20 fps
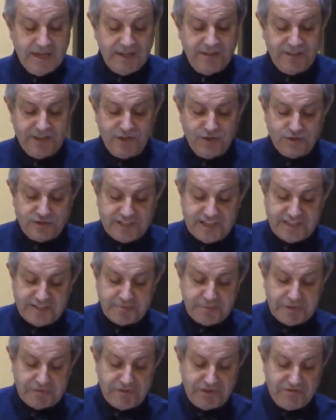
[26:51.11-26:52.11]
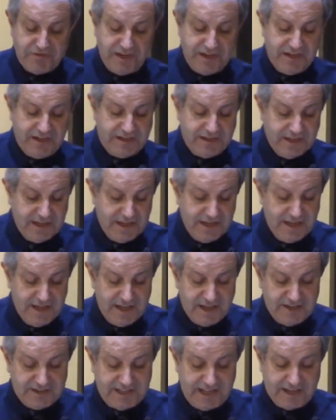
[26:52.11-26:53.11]
And in the New Testament, we read
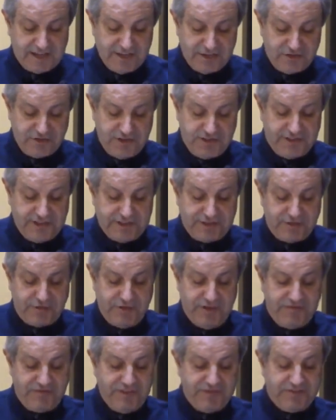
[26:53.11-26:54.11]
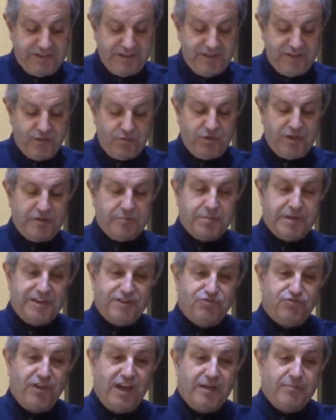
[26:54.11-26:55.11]
in 2 Corinthians 3:15
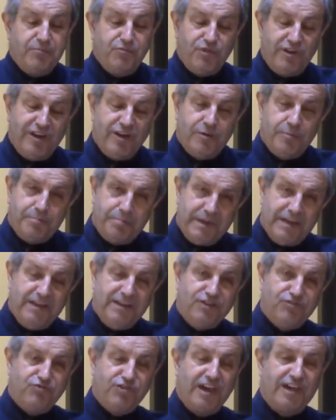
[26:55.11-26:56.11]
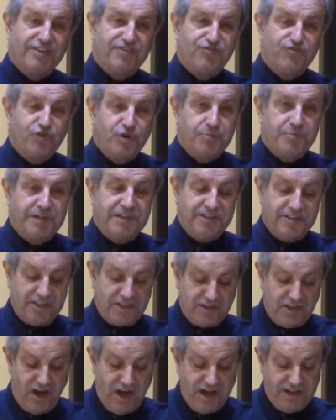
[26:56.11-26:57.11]
that we are being transformed
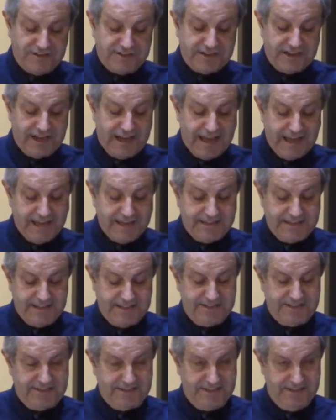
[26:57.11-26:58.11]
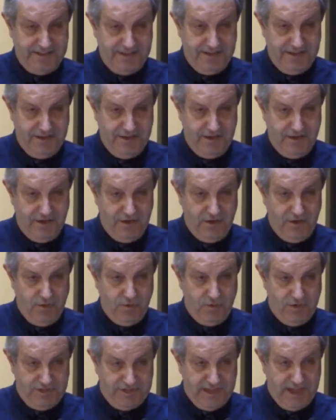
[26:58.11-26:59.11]
into God's likeness
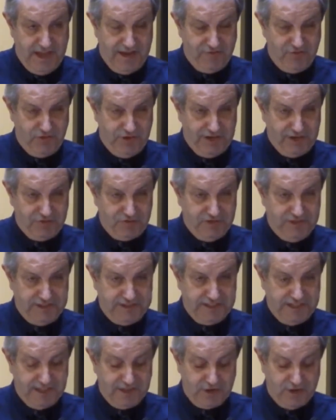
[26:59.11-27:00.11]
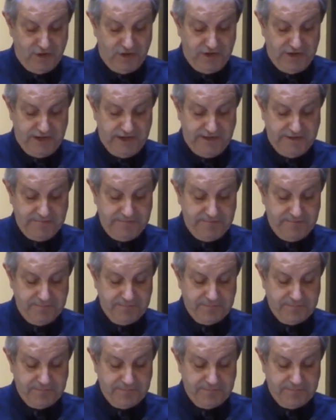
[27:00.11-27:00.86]
with ever-increasing glory.